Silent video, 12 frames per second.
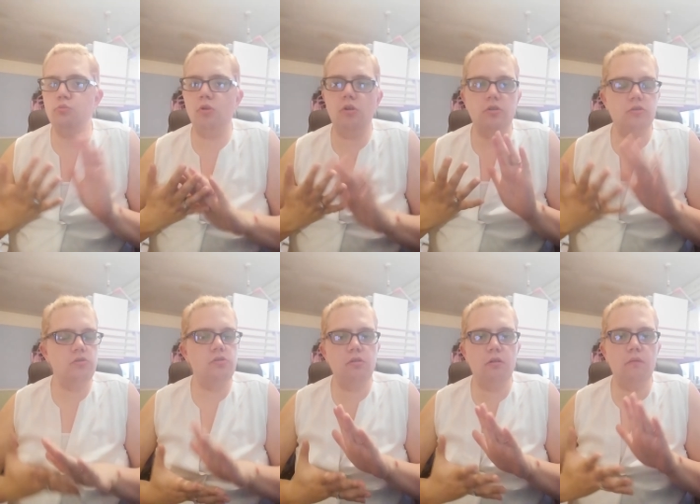work, and
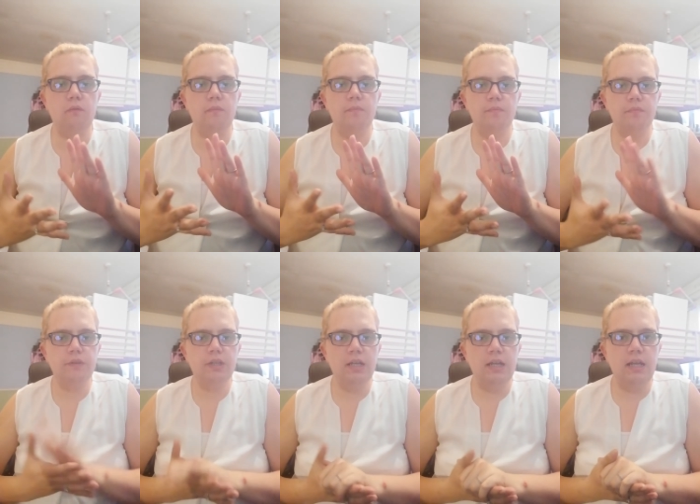stuff,
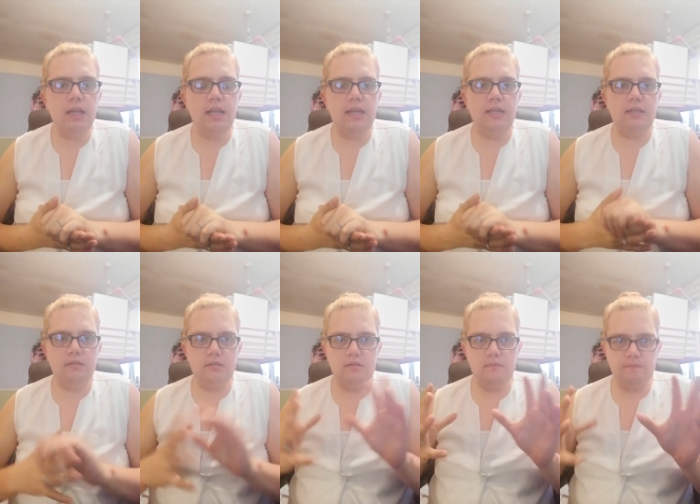and